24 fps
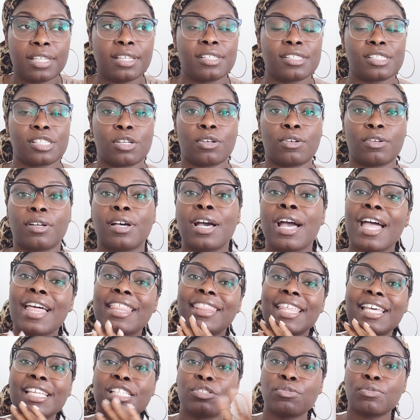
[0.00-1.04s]
So
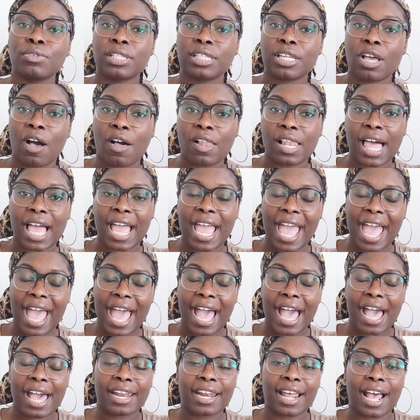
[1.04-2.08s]
that's really all I
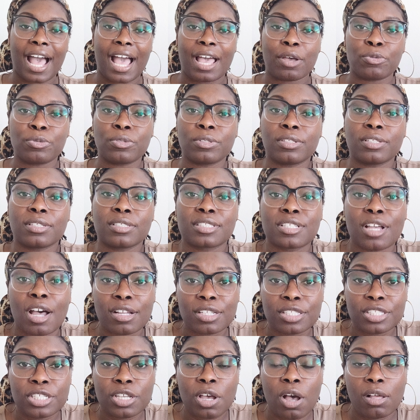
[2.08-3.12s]
had. I will talk
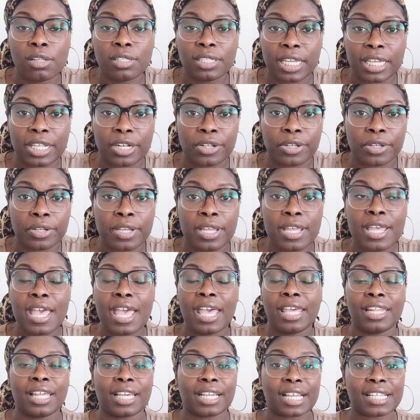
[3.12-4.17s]
to y'all later.
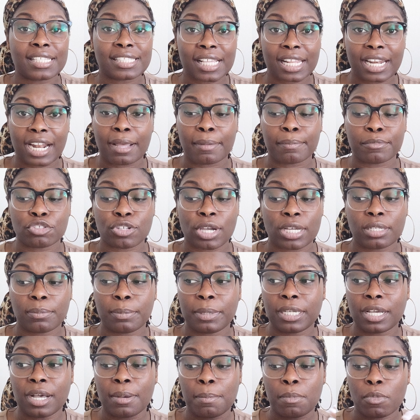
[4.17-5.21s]
And like I said, I'm trying to
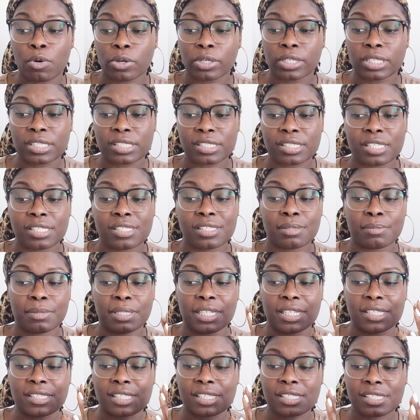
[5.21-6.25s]
become more consistent
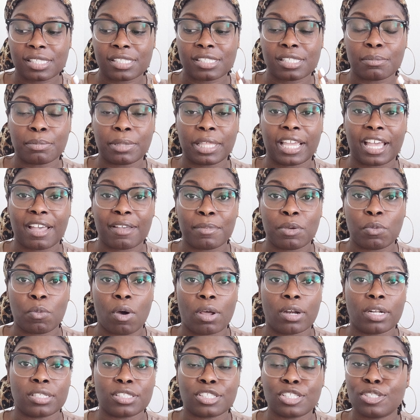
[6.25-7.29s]
because this is something I've been
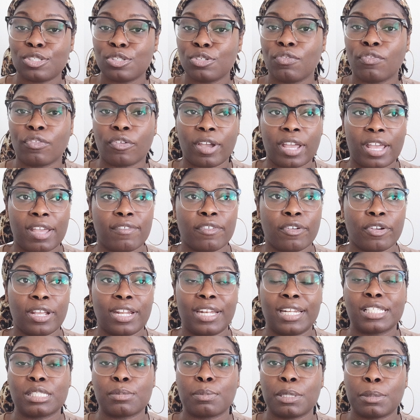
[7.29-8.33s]
wanting to do forever
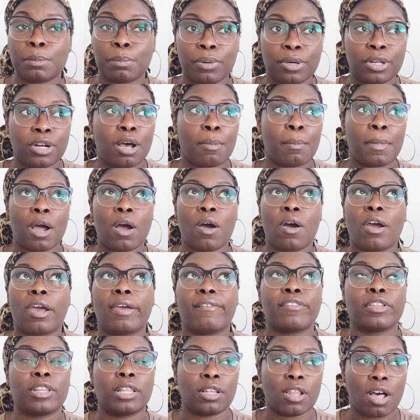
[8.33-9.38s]
and it's been put on my
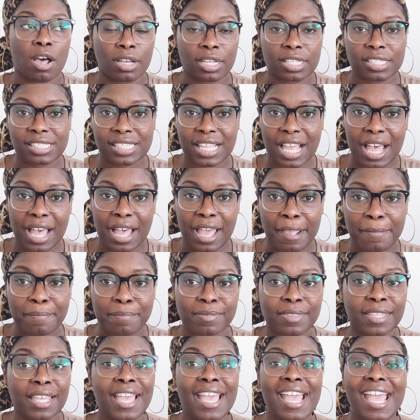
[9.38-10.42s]
heart for the longest time.
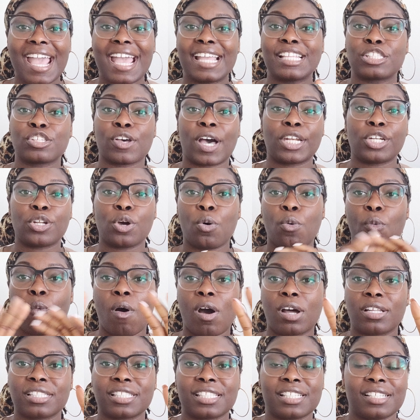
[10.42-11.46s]
And so I don't
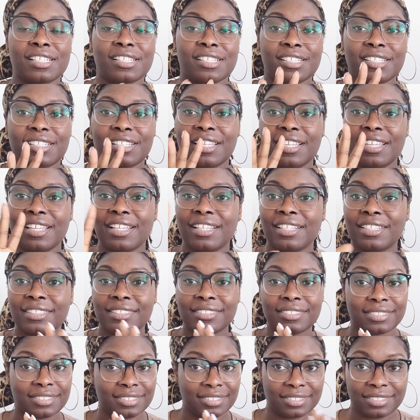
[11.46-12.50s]
want to,
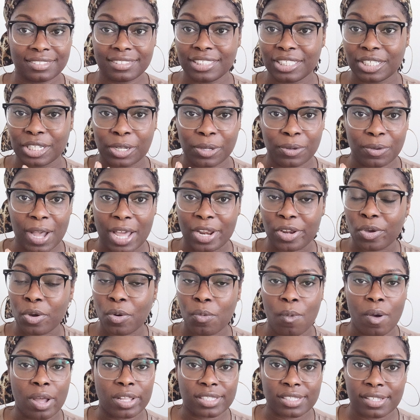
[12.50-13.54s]
you know, I
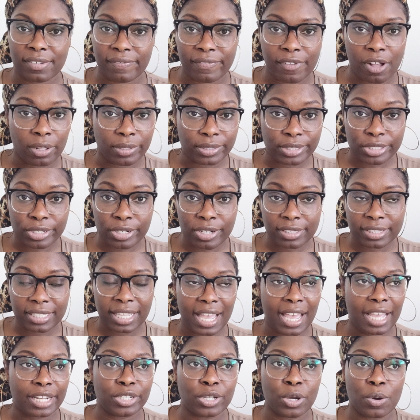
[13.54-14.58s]
don't want to falter on
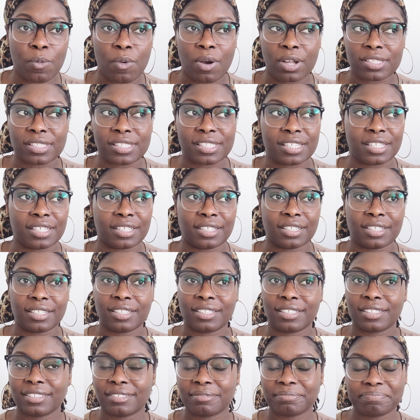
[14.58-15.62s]
I don't want to
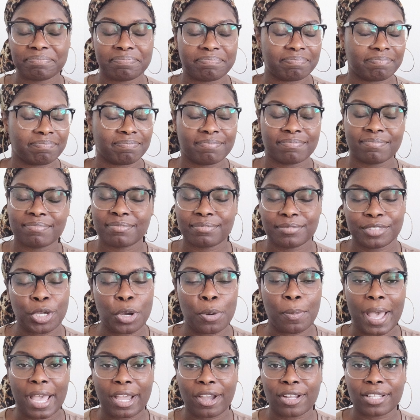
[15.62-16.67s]
go
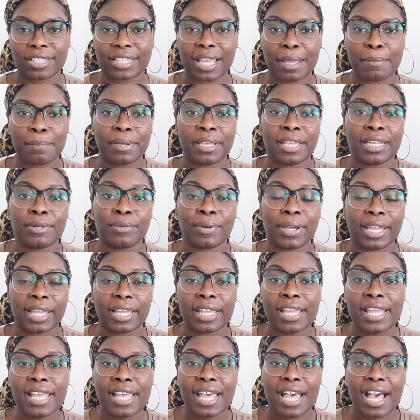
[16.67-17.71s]
back on that. But anyway,
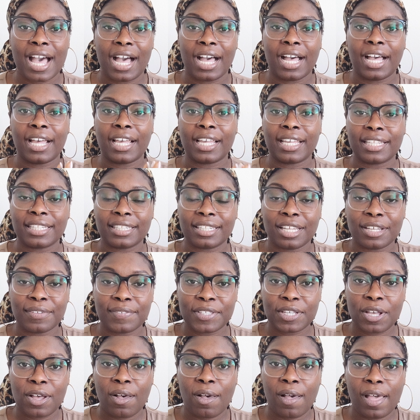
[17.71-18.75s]
I love
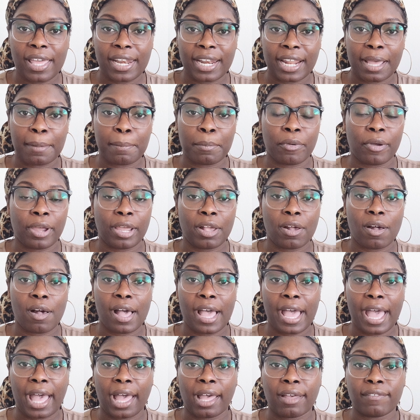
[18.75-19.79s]
y'all and I pray y'all
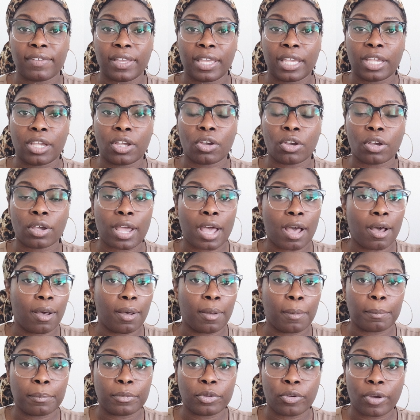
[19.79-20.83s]
have a
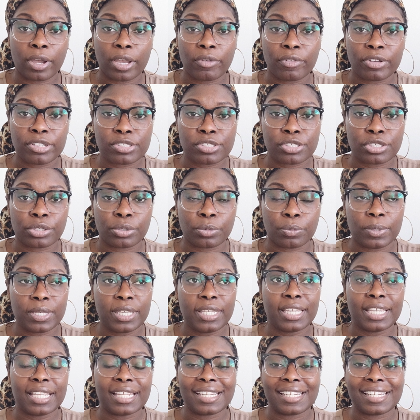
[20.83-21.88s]
um, great rest of your
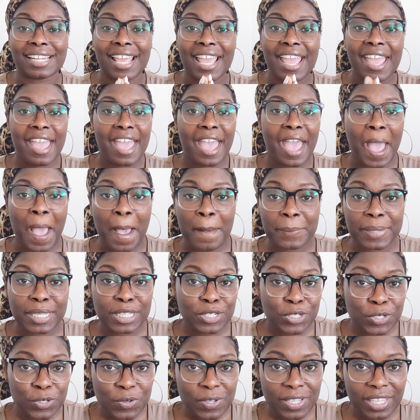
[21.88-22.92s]
week and happy
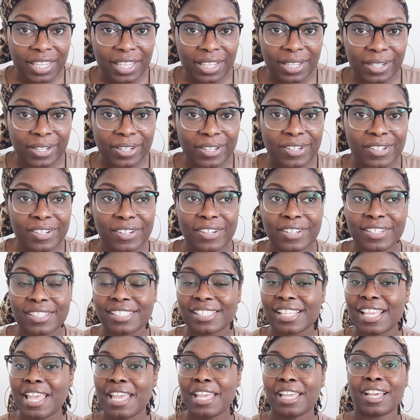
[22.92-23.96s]
New Year's.
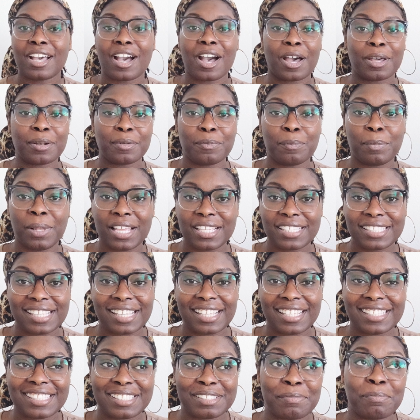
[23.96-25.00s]
God bless
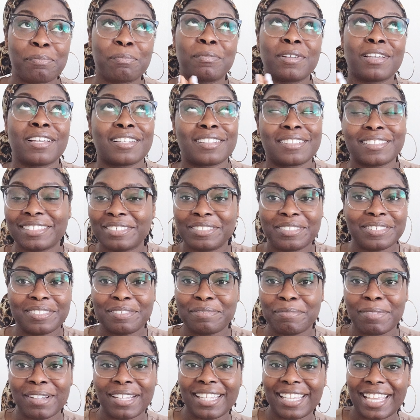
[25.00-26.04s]
us.
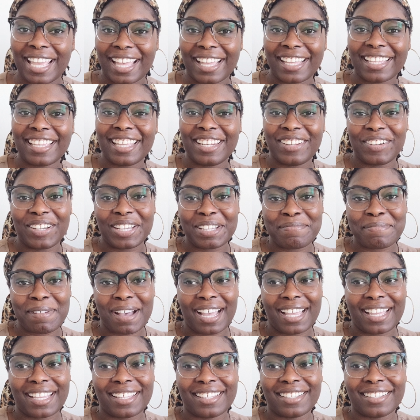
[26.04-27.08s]
But yeah, anyway,
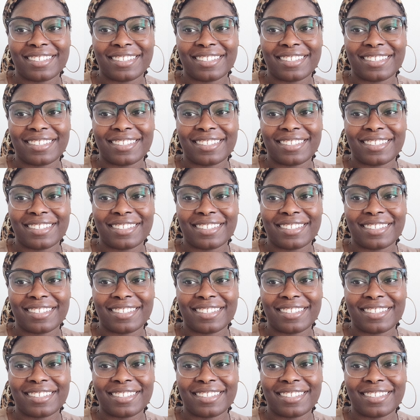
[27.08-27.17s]
bye.